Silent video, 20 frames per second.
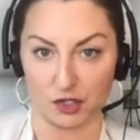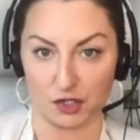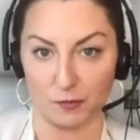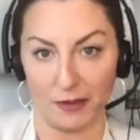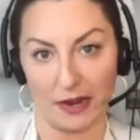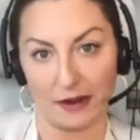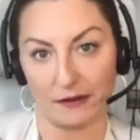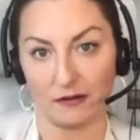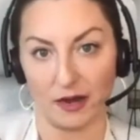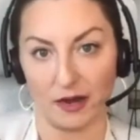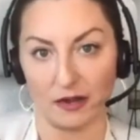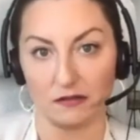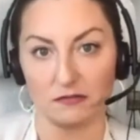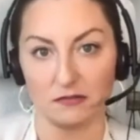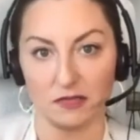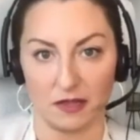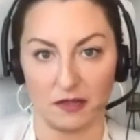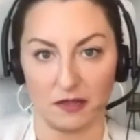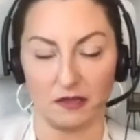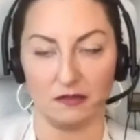
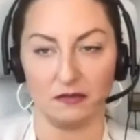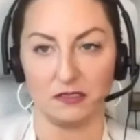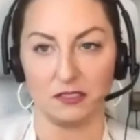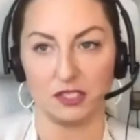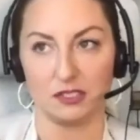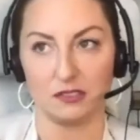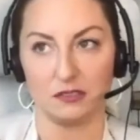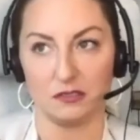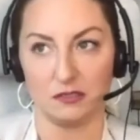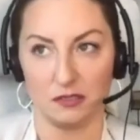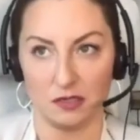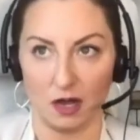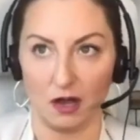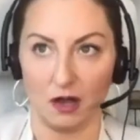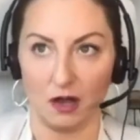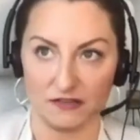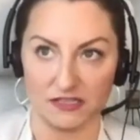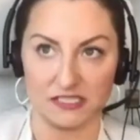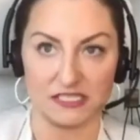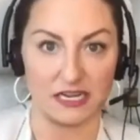background. They
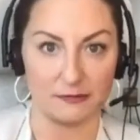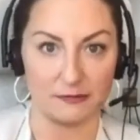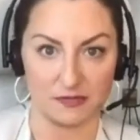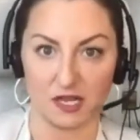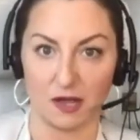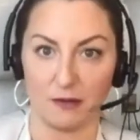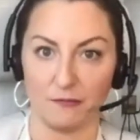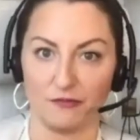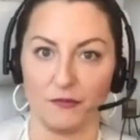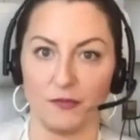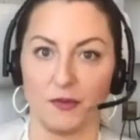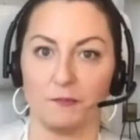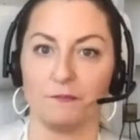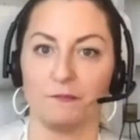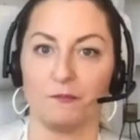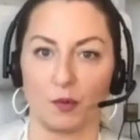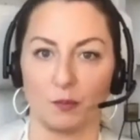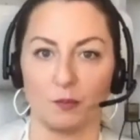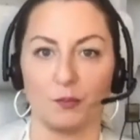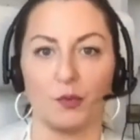oftentimes come from the
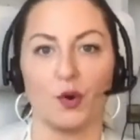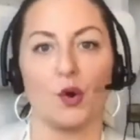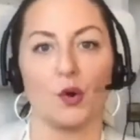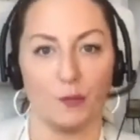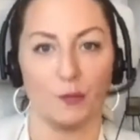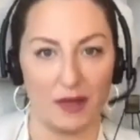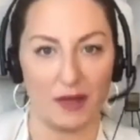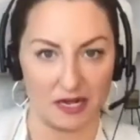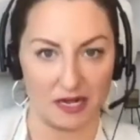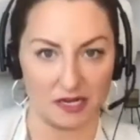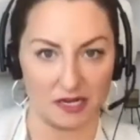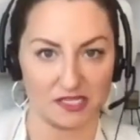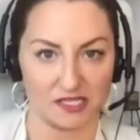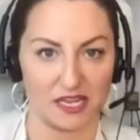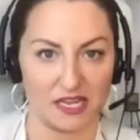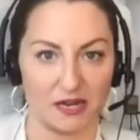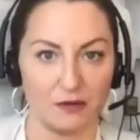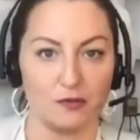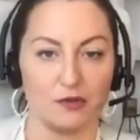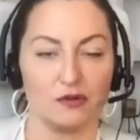more programmatic side,
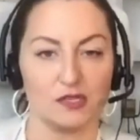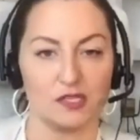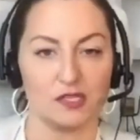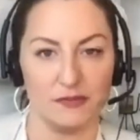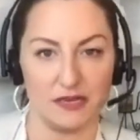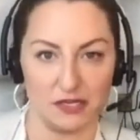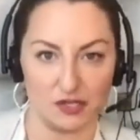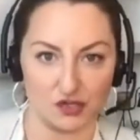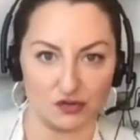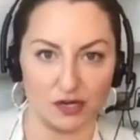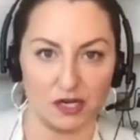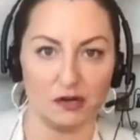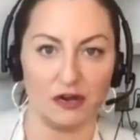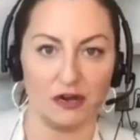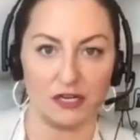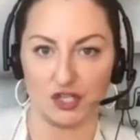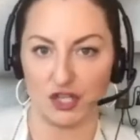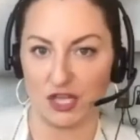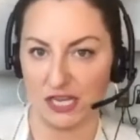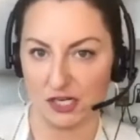whether it's ministry or
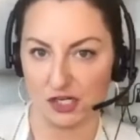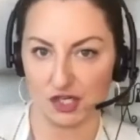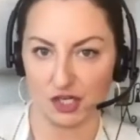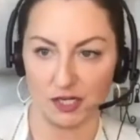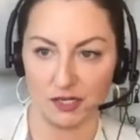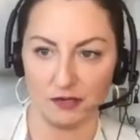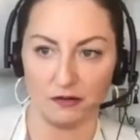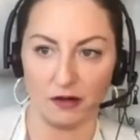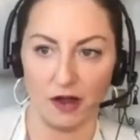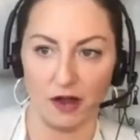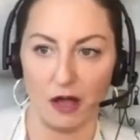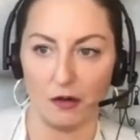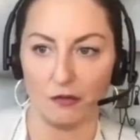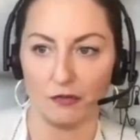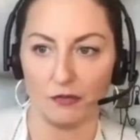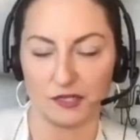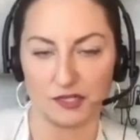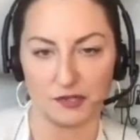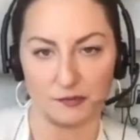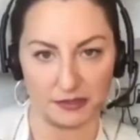education or health
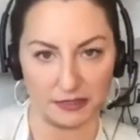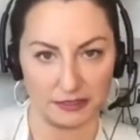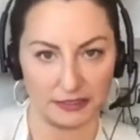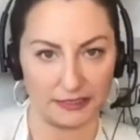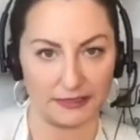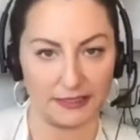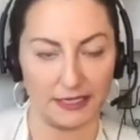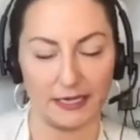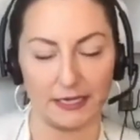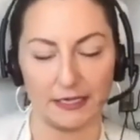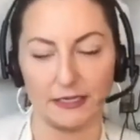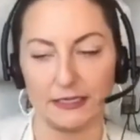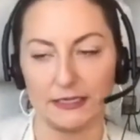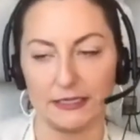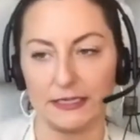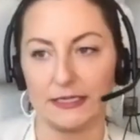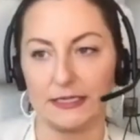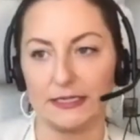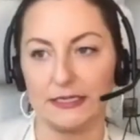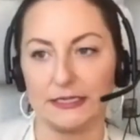or something like that.
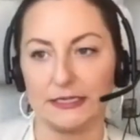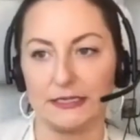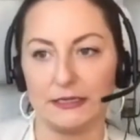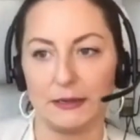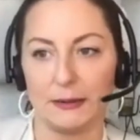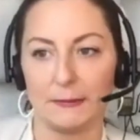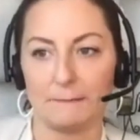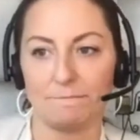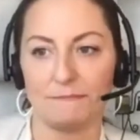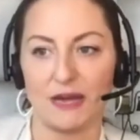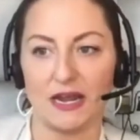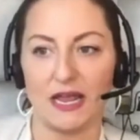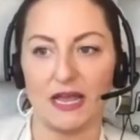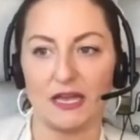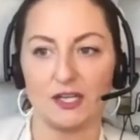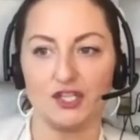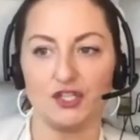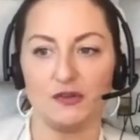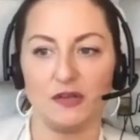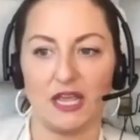But
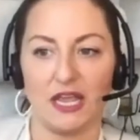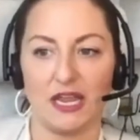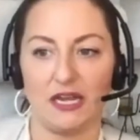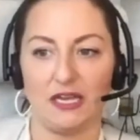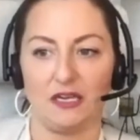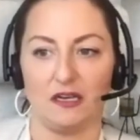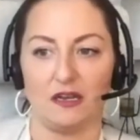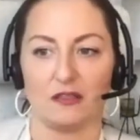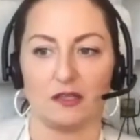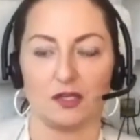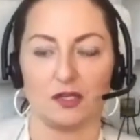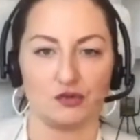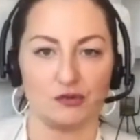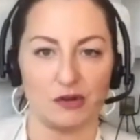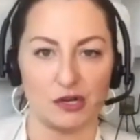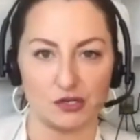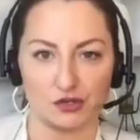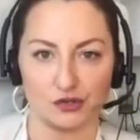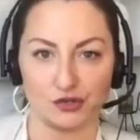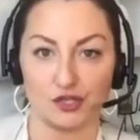educating the
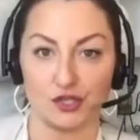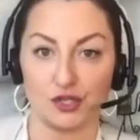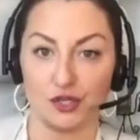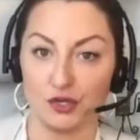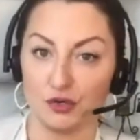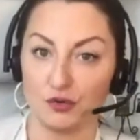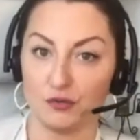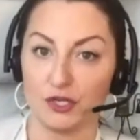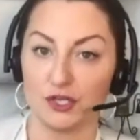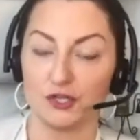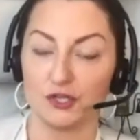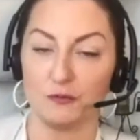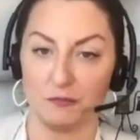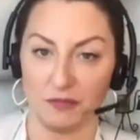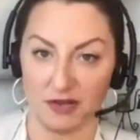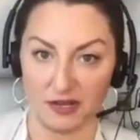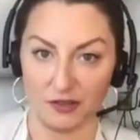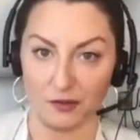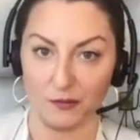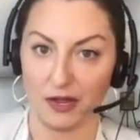treasurer too, which
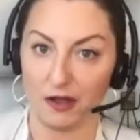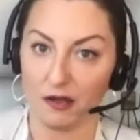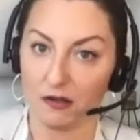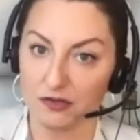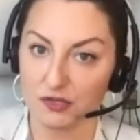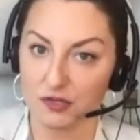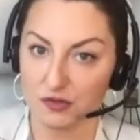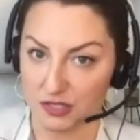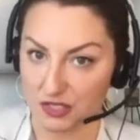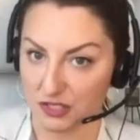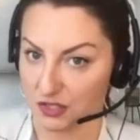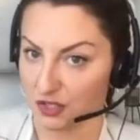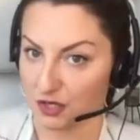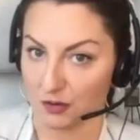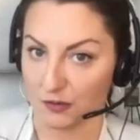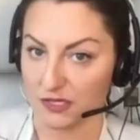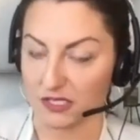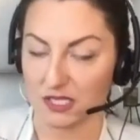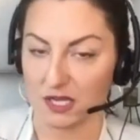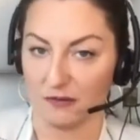by the way also doesn't
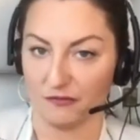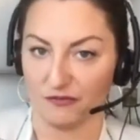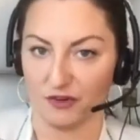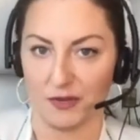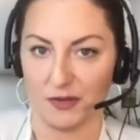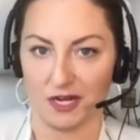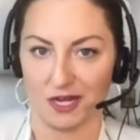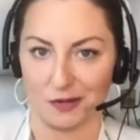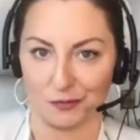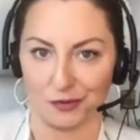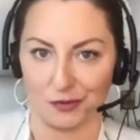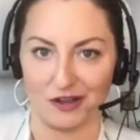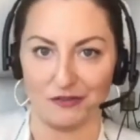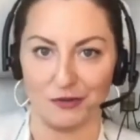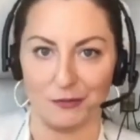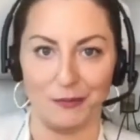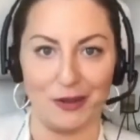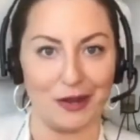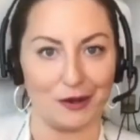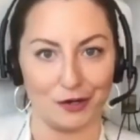always come from a
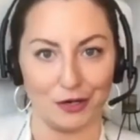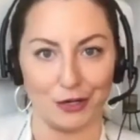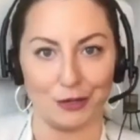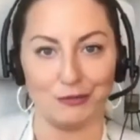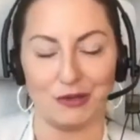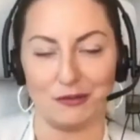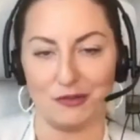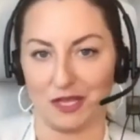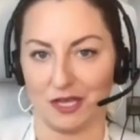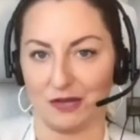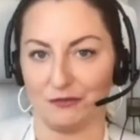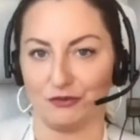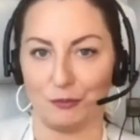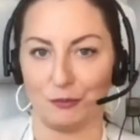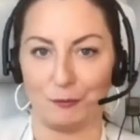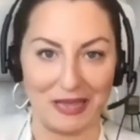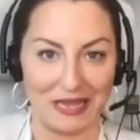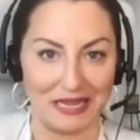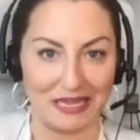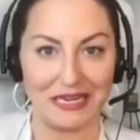nonprofit background, maybe they come
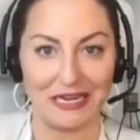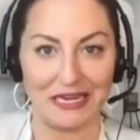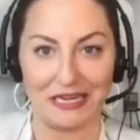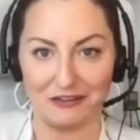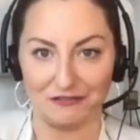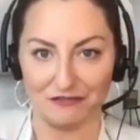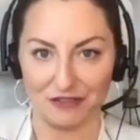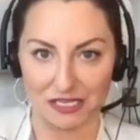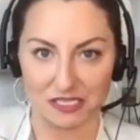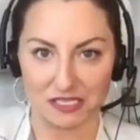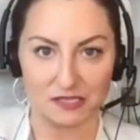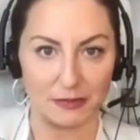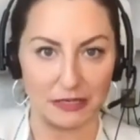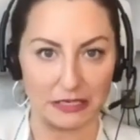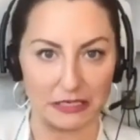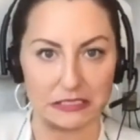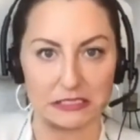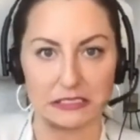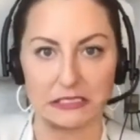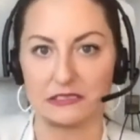from banking,
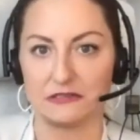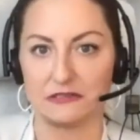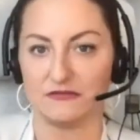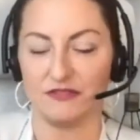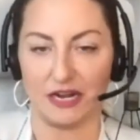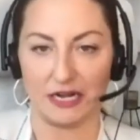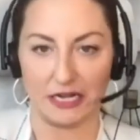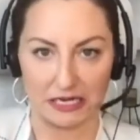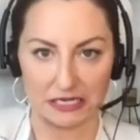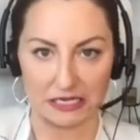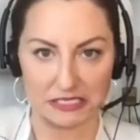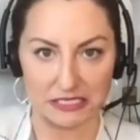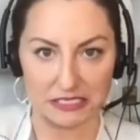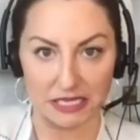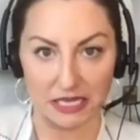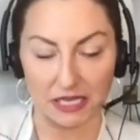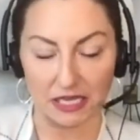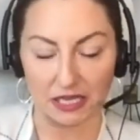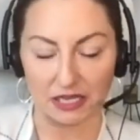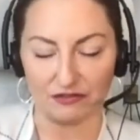investments, financing,
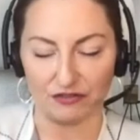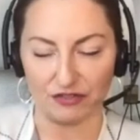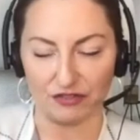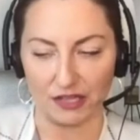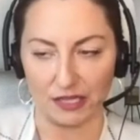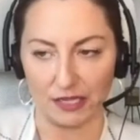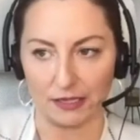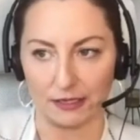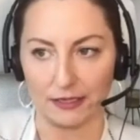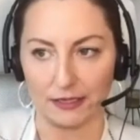that kind of thing.